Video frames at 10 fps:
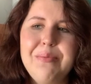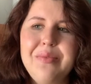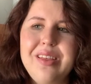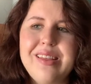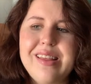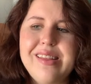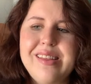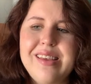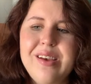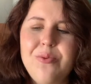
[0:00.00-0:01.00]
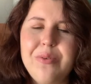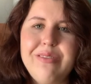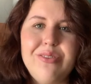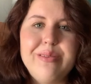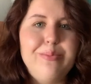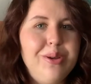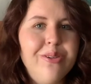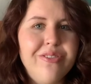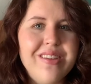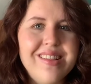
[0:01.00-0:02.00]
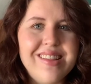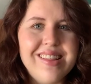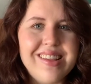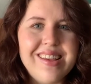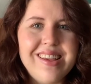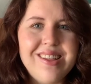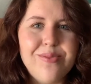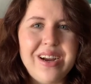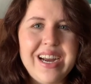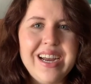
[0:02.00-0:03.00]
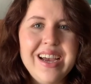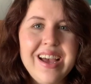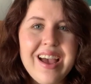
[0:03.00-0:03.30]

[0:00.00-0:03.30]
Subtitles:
this is one of those beautiful instances where